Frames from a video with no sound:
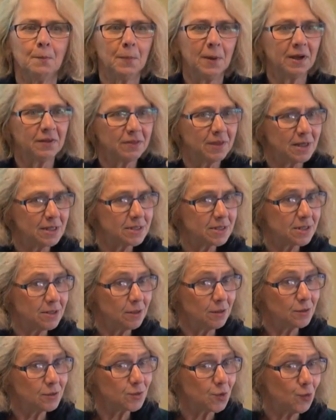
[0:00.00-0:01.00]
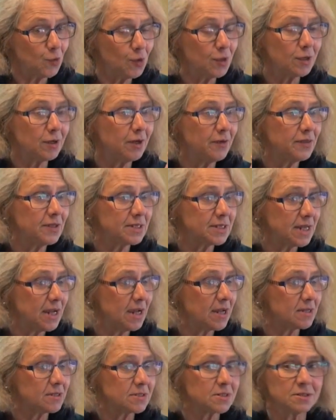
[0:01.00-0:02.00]
but they still scored on the
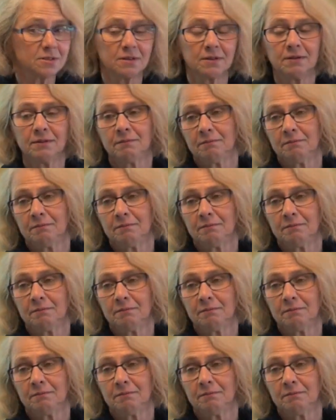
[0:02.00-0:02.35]
test